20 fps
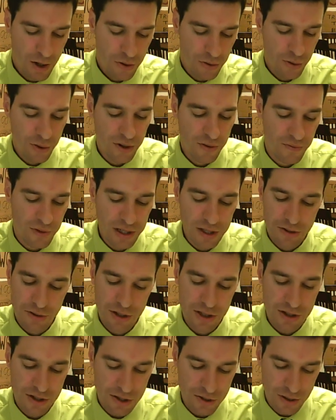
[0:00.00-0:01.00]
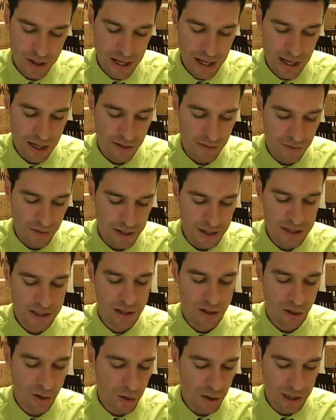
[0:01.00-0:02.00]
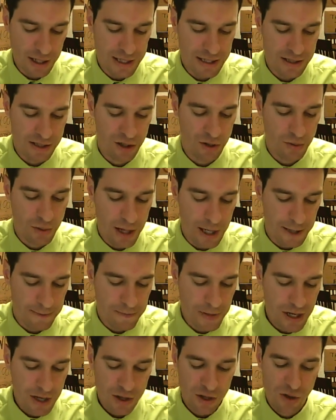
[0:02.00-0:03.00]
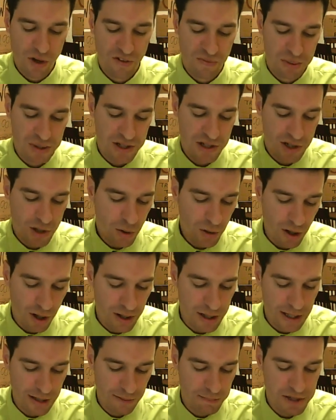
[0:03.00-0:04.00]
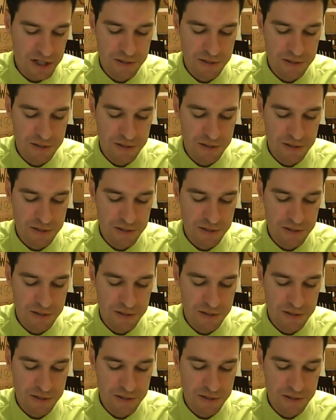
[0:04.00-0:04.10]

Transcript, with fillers: Through the victories you gave, his glory is great. You have bestowed on him